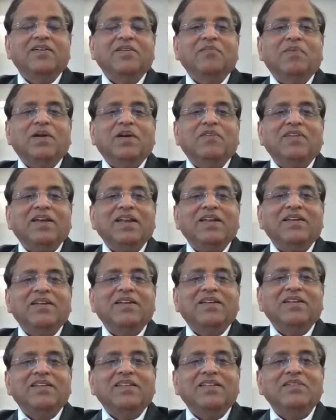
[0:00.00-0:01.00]
but
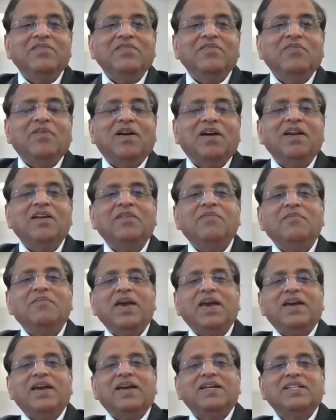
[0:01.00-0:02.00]
when the world
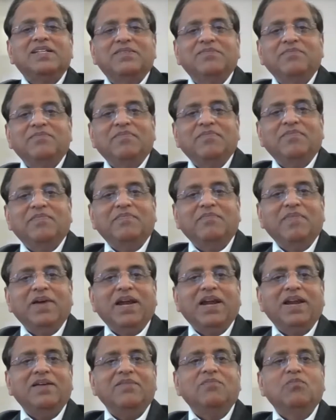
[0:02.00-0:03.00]

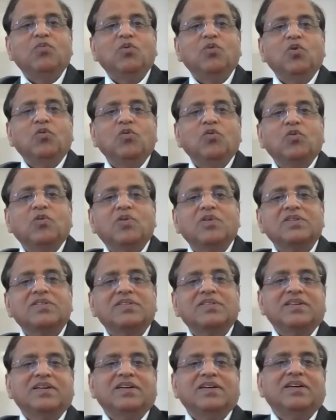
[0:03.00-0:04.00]
made a move towards
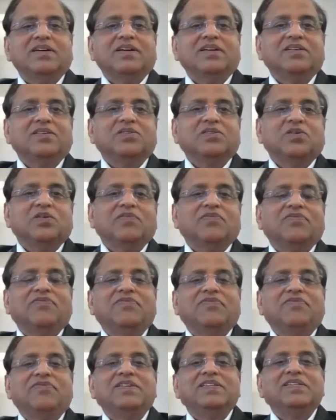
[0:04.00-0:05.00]
sort of
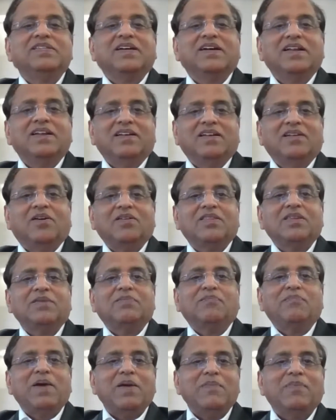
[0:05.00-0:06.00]
physical or the
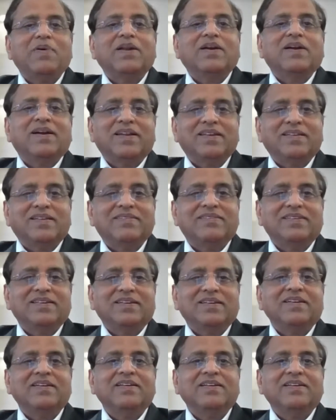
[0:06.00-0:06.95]
paper currency,